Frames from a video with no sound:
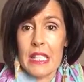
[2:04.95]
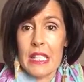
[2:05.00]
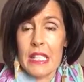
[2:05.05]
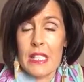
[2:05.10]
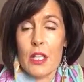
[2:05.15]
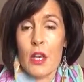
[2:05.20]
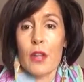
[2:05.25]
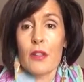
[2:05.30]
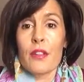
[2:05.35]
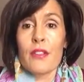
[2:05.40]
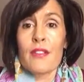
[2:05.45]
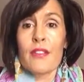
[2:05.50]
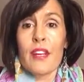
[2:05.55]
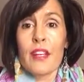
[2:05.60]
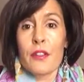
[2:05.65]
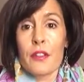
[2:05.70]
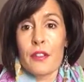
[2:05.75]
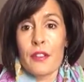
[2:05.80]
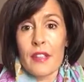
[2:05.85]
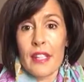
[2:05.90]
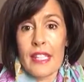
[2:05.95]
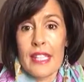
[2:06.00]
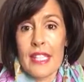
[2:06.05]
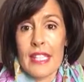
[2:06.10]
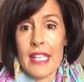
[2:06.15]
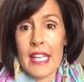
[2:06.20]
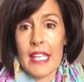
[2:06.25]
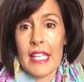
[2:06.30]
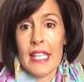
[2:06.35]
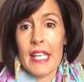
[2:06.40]
It's called the fight or flight
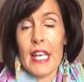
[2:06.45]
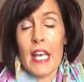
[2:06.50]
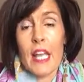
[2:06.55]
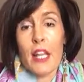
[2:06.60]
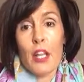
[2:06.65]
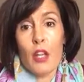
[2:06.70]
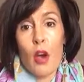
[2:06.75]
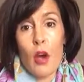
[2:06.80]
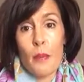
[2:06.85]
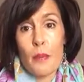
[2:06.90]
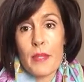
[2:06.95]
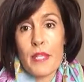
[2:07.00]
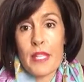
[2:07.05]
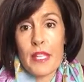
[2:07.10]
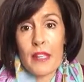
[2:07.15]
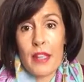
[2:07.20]
state. The opposite